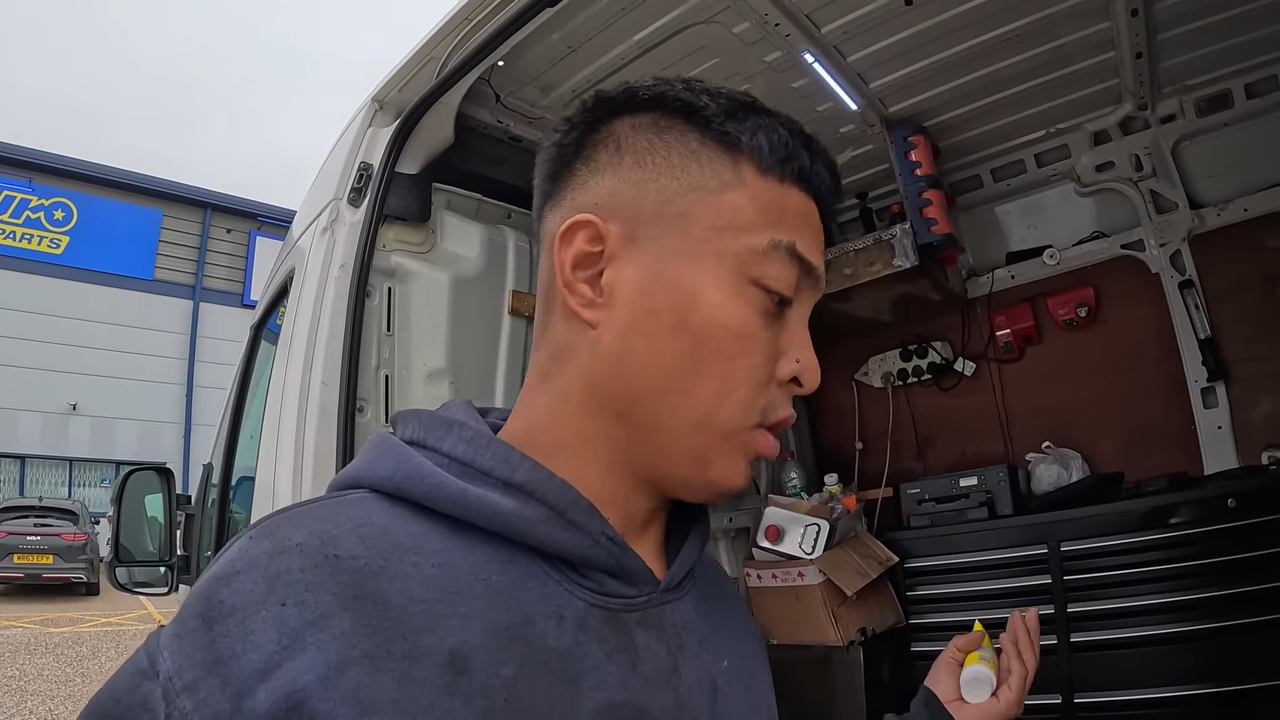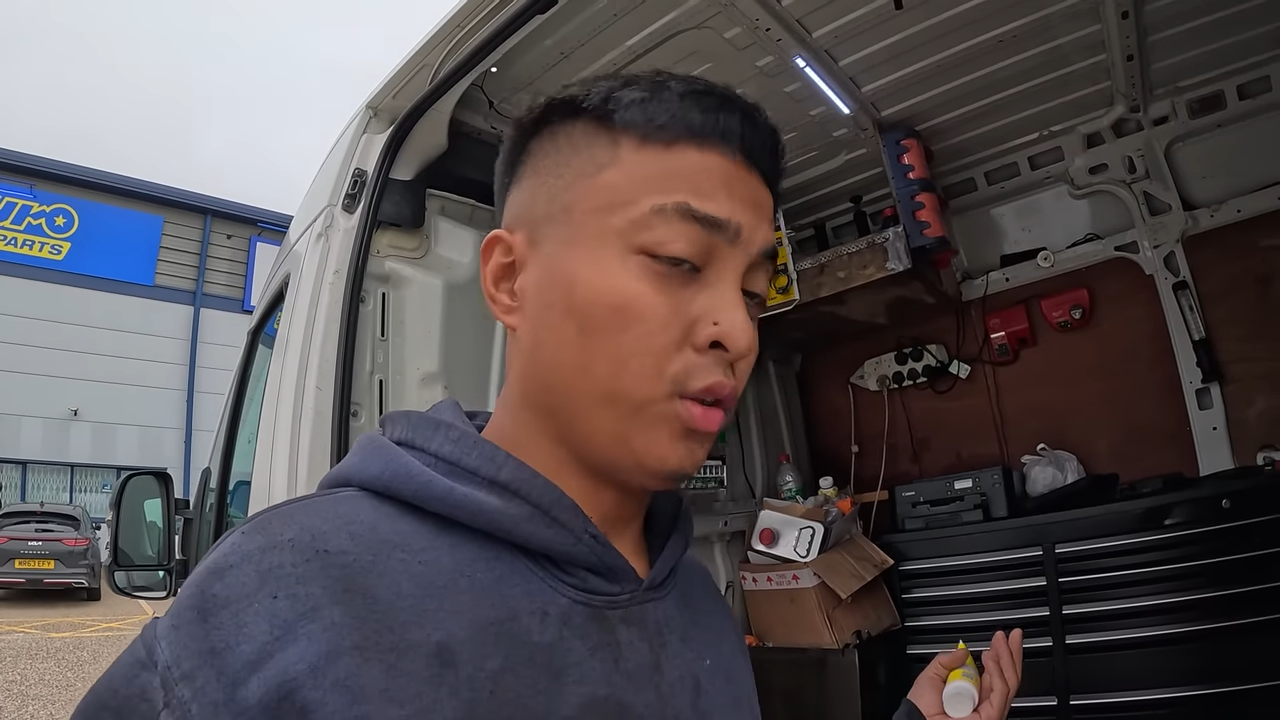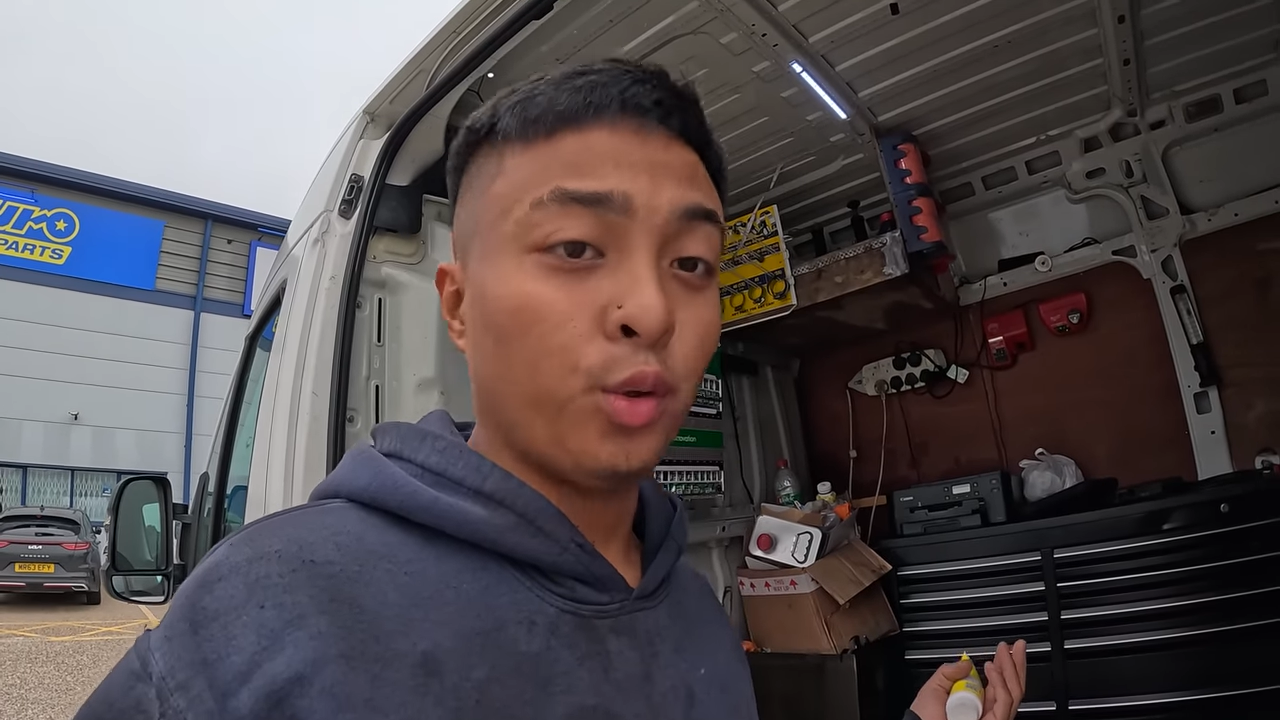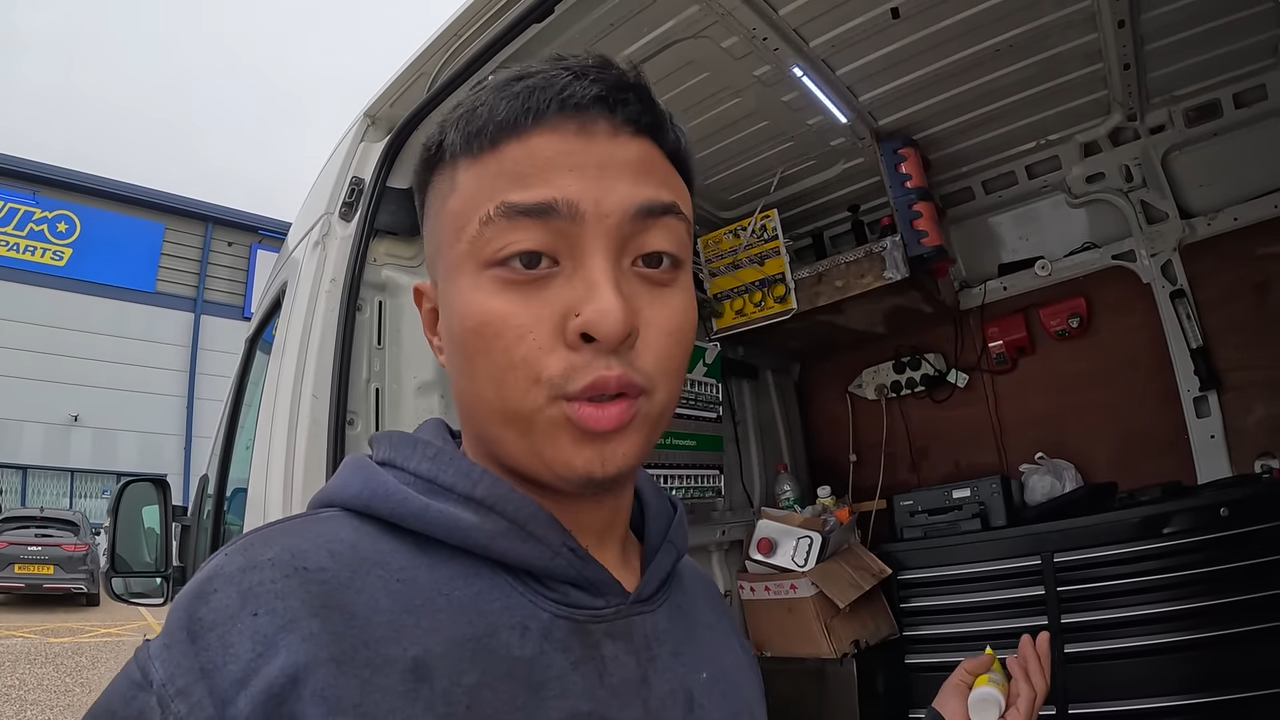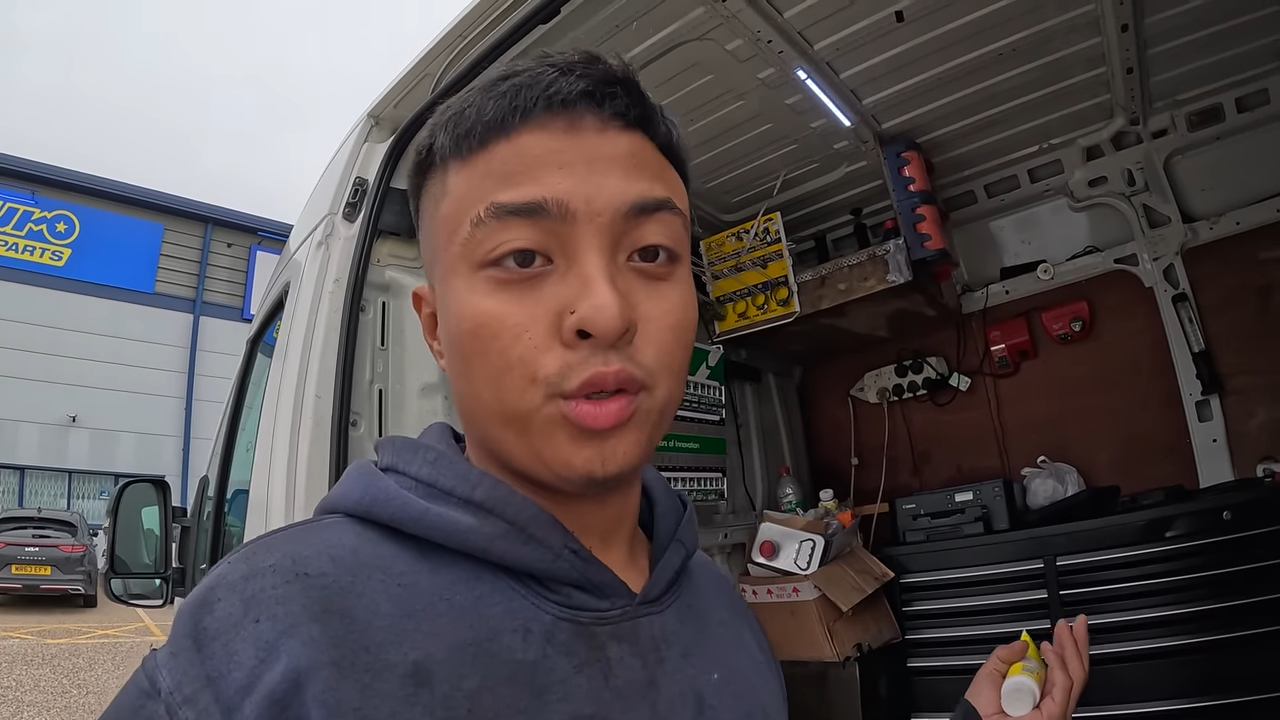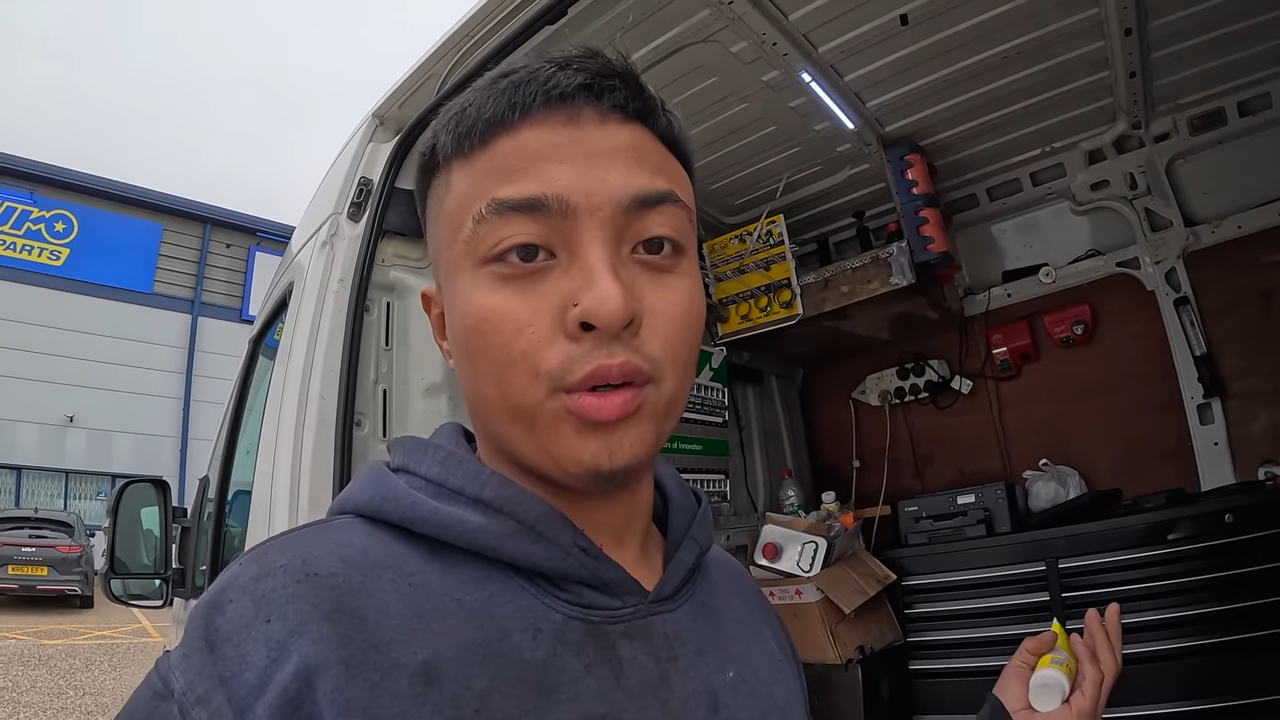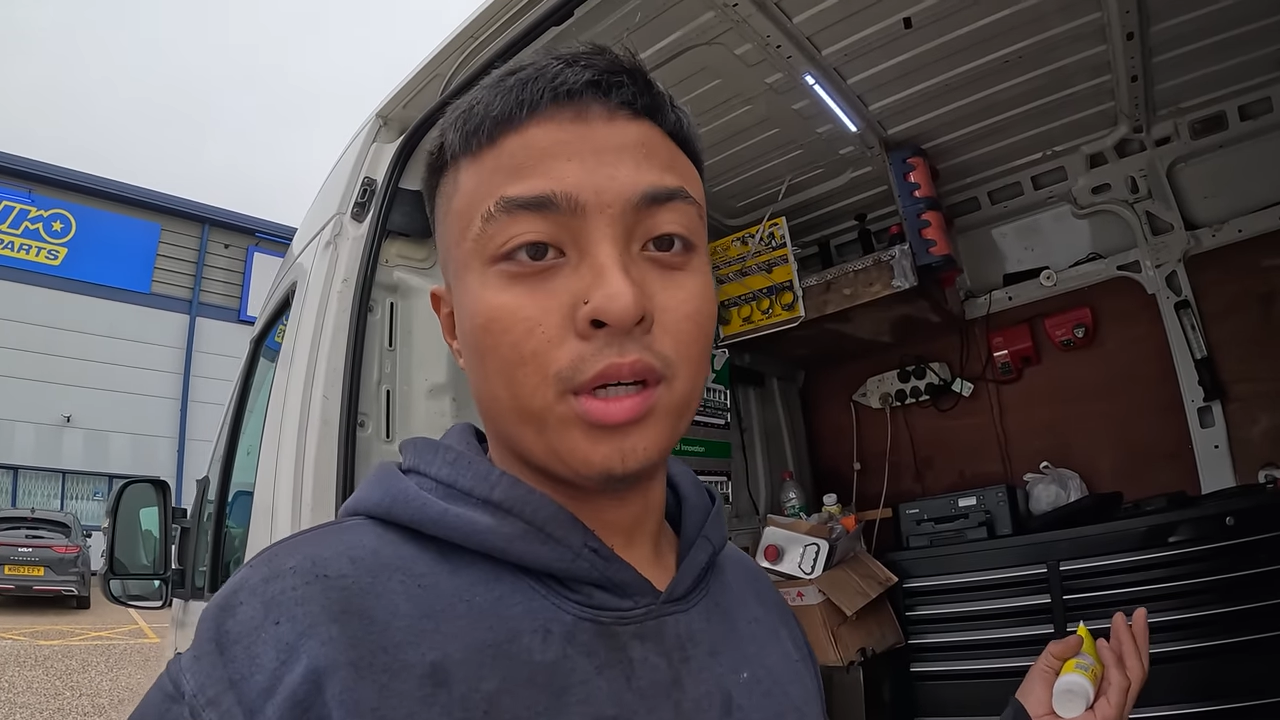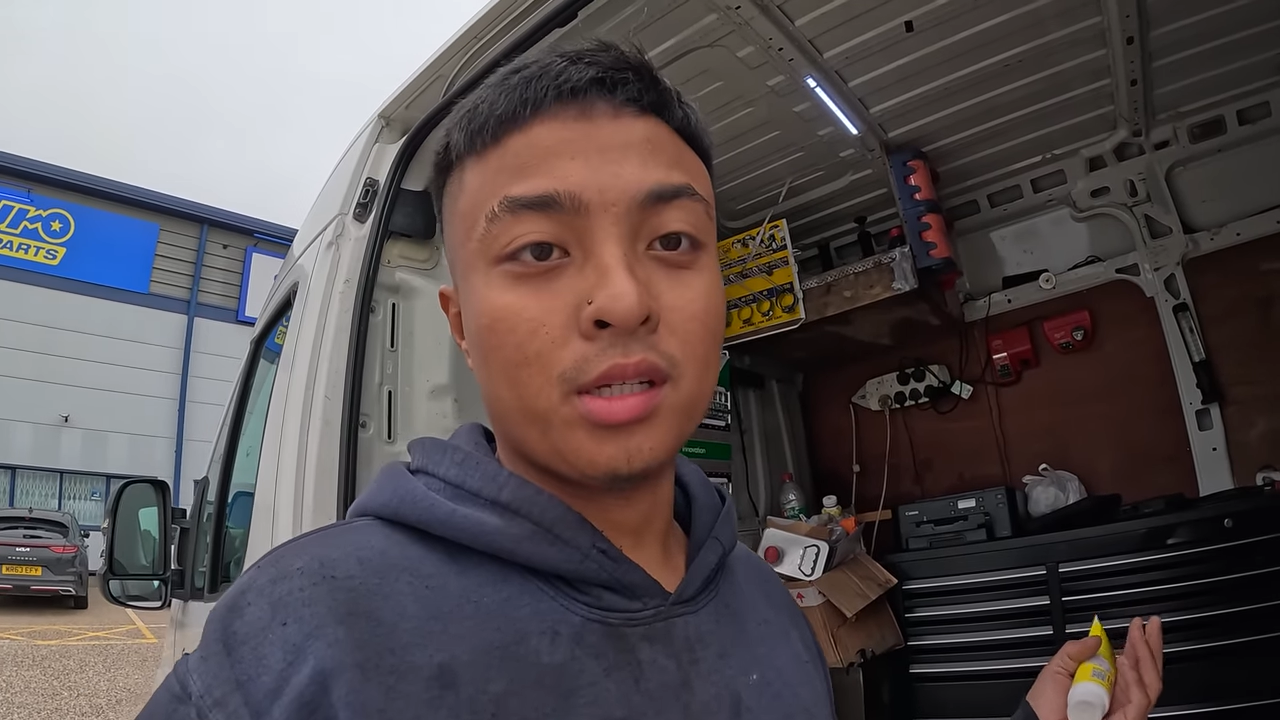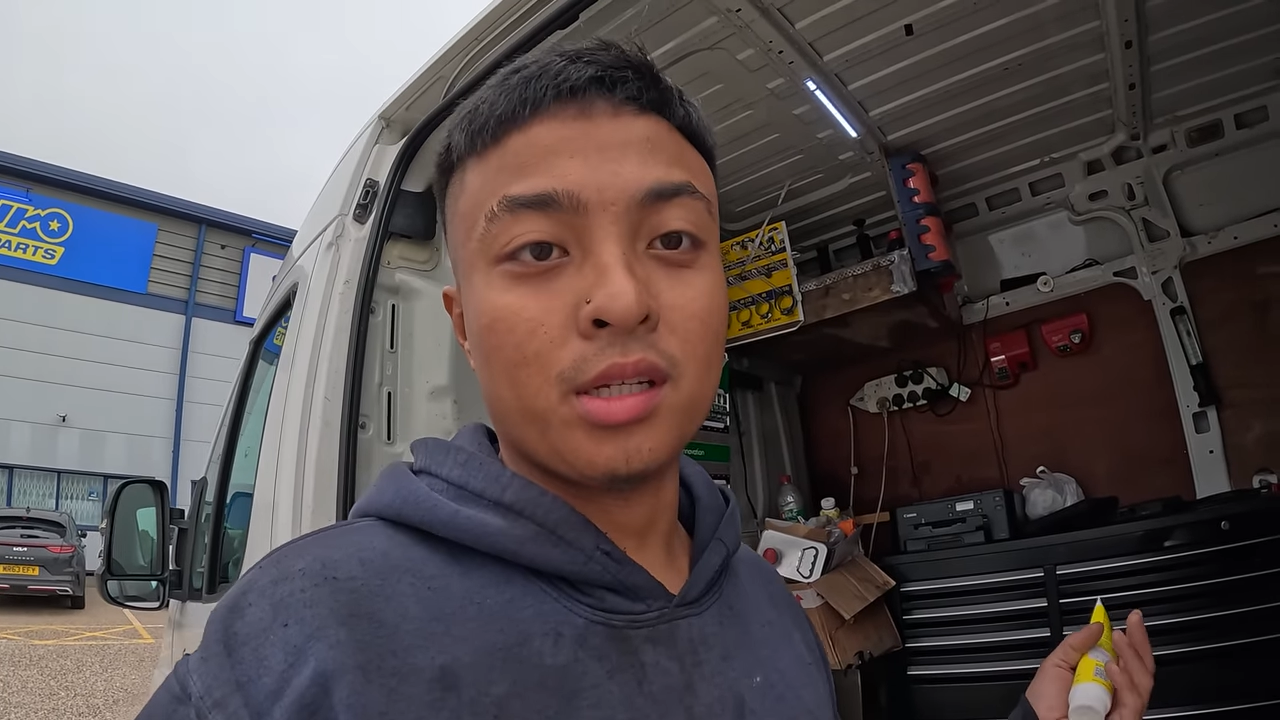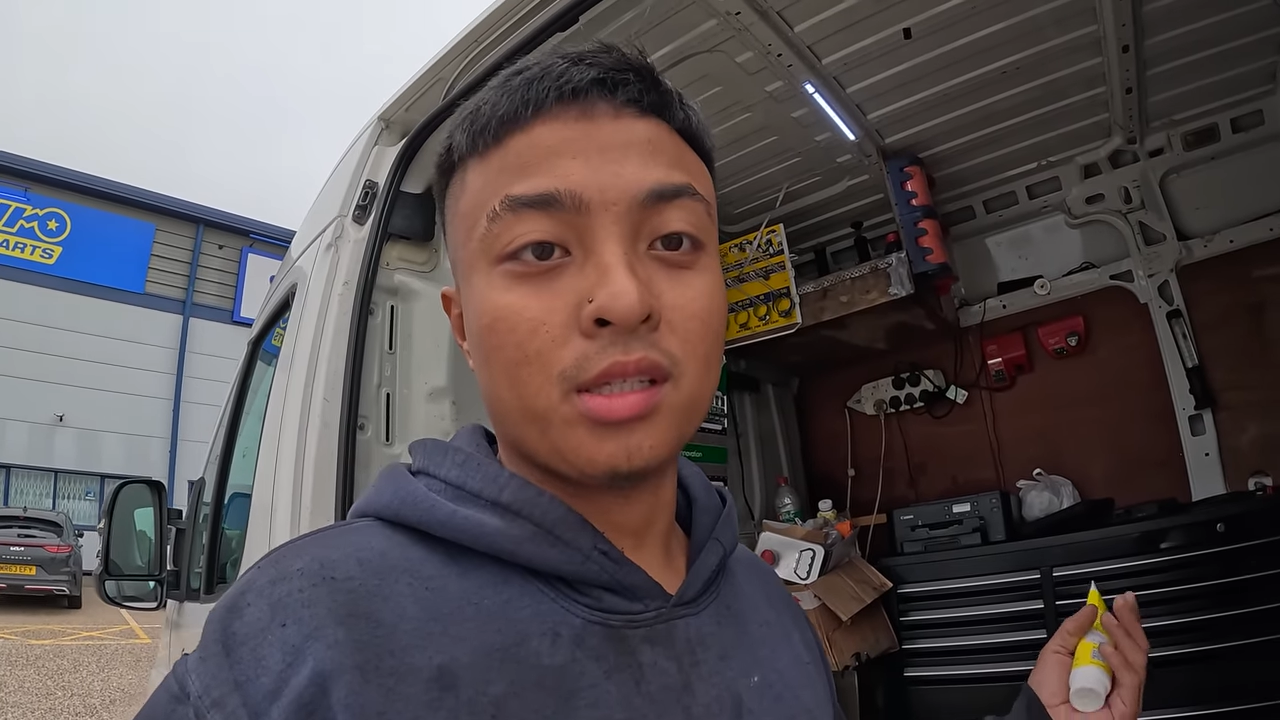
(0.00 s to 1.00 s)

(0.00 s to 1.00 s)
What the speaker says: got no choice,